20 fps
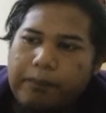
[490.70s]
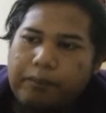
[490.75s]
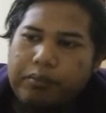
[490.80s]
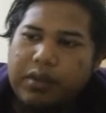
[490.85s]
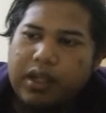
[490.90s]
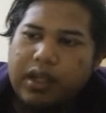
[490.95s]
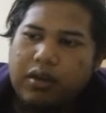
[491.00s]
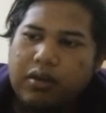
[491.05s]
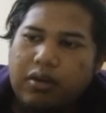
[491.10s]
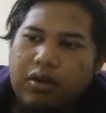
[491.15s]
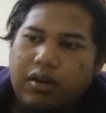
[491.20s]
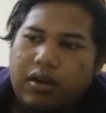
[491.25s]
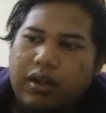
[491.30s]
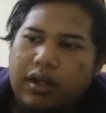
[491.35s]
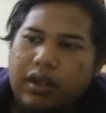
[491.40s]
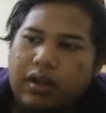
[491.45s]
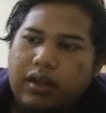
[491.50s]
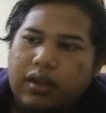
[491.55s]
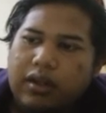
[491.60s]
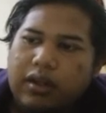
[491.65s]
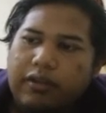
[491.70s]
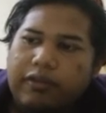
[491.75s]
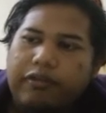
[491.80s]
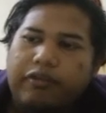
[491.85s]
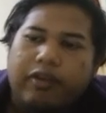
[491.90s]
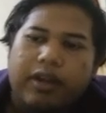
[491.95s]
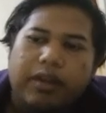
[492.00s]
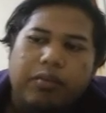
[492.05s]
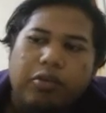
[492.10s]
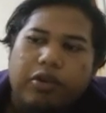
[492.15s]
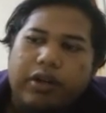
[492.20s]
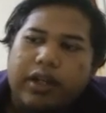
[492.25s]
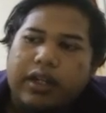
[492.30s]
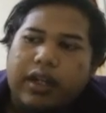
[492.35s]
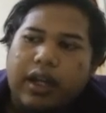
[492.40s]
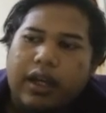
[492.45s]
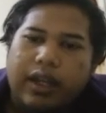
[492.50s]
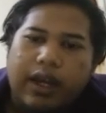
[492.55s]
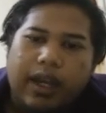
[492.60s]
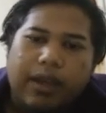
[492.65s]
being called the free body
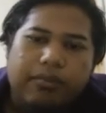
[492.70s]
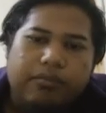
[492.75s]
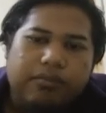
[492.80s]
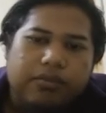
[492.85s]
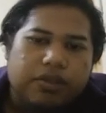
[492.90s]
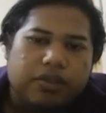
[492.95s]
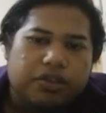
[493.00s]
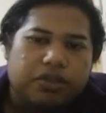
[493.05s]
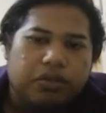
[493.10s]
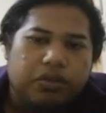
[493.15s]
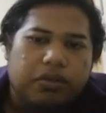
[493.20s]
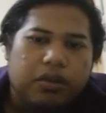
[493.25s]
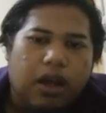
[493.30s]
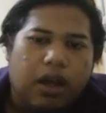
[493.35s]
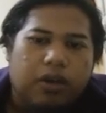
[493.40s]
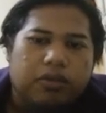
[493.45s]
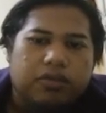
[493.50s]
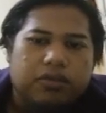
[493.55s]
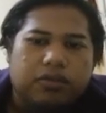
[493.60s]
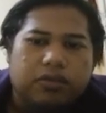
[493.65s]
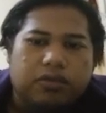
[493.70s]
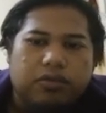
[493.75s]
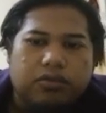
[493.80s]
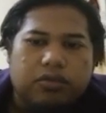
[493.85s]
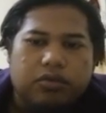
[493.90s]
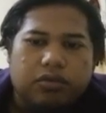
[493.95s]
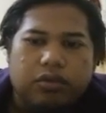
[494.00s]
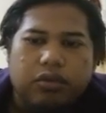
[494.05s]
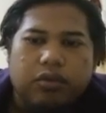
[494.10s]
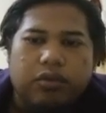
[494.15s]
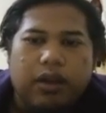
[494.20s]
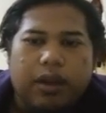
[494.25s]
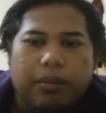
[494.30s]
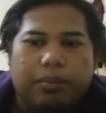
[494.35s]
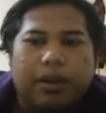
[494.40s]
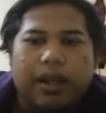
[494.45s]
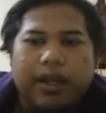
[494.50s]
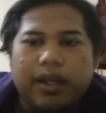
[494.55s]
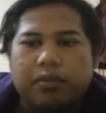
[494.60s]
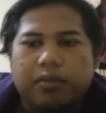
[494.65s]
diagram, shown how to
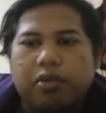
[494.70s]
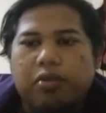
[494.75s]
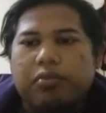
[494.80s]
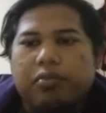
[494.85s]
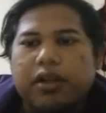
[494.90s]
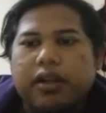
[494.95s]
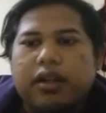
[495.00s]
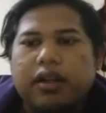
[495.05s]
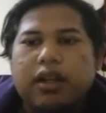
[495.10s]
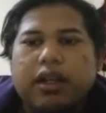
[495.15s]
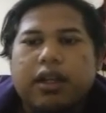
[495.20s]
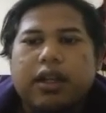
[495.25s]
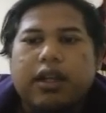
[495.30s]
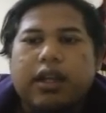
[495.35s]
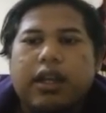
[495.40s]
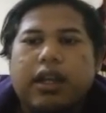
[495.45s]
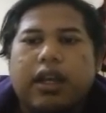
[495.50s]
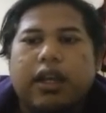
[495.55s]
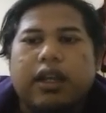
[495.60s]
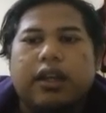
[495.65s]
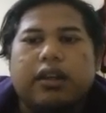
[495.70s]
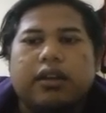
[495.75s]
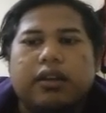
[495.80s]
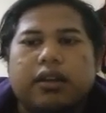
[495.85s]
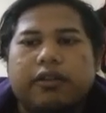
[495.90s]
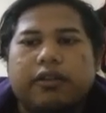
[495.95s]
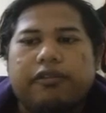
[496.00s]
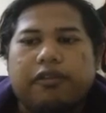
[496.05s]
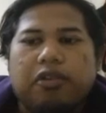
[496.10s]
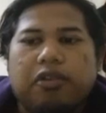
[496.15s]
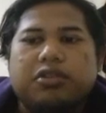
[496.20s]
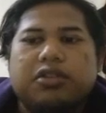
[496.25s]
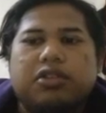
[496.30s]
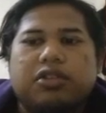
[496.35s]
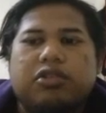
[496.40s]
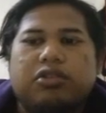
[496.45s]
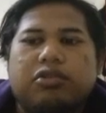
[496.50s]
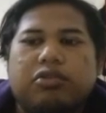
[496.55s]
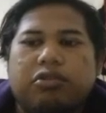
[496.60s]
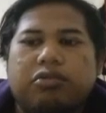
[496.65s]
apply the moment and the force
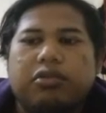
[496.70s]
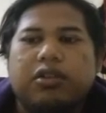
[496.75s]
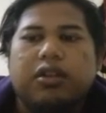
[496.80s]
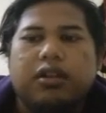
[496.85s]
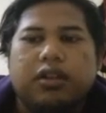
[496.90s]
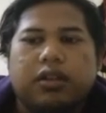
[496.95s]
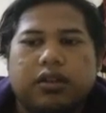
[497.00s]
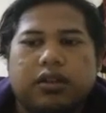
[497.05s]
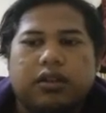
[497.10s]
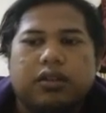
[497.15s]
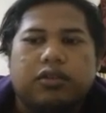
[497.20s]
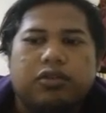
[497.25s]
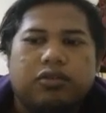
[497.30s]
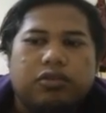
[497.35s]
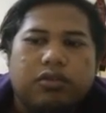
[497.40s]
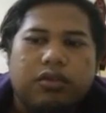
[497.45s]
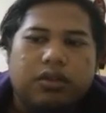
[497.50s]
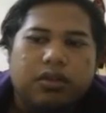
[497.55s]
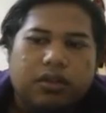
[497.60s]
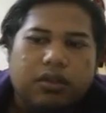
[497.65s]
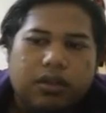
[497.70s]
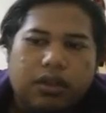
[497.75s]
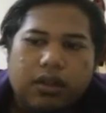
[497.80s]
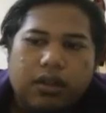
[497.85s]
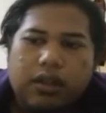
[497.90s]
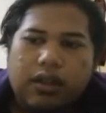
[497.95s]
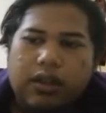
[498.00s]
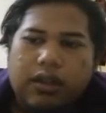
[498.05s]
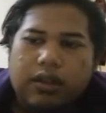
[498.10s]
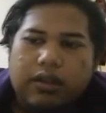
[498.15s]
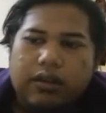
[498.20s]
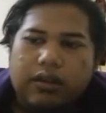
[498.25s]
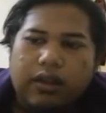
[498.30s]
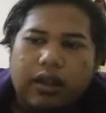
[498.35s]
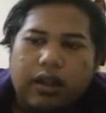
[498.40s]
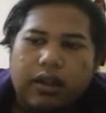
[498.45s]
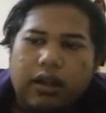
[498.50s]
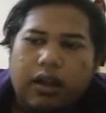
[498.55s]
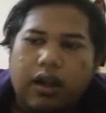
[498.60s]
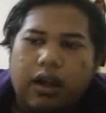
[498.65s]
to the tool
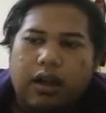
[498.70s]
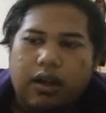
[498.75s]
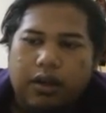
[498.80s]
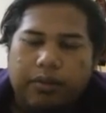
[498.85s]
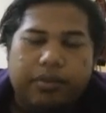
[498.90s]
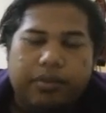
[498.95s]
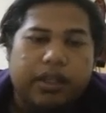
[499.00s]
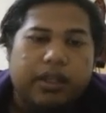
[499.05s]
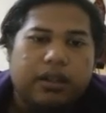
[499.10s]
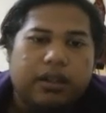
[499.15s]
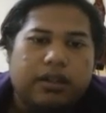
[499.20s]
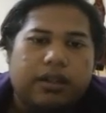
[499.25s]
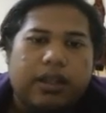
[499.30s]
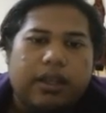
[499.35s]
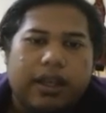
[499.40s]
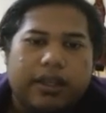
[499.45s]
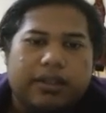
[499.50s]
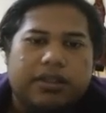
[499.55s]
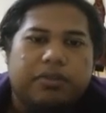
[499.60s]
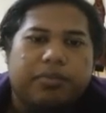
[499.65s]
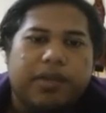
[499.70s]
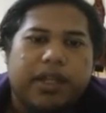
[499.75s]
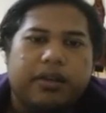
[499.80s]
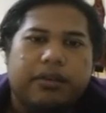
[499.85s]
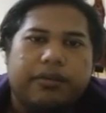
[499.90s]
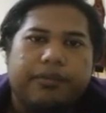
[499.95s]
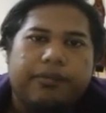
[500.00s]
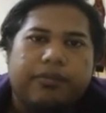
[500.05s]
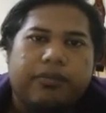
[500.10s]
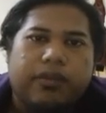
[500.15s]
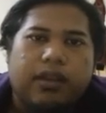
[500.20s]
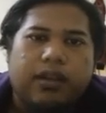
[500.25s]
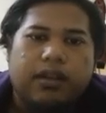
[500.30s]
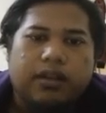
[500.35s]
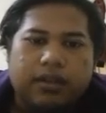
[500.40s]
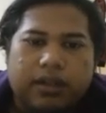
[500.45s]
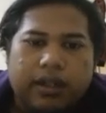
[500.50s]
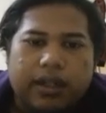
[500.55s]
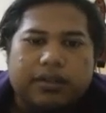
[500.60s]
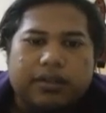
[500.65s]
that are being examined.
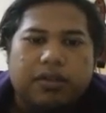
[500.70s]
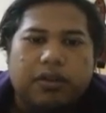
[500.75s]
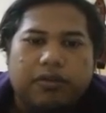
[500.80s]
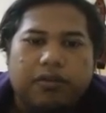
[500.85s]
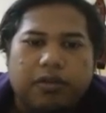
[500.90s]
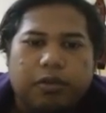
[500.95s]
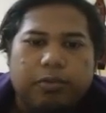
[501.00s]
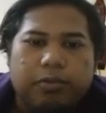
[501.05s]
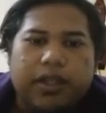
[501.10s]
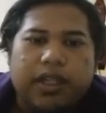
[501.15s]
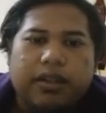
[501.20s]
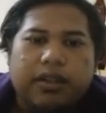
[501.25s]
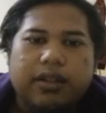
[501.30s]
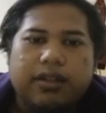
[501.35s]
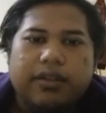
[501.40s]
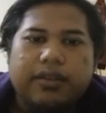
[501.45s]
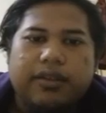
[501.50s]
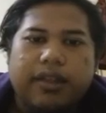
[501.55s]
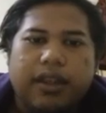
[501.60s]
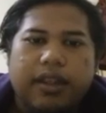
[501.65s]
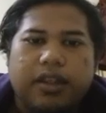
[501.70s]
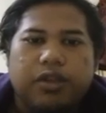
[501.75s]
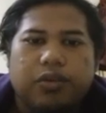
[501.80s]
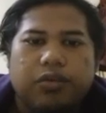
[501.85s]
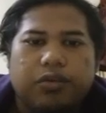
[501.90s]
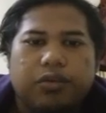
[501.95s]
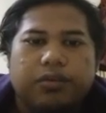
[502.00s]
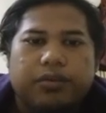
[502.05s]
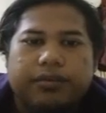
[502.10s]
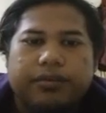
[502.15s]
That's all from me. Thank you.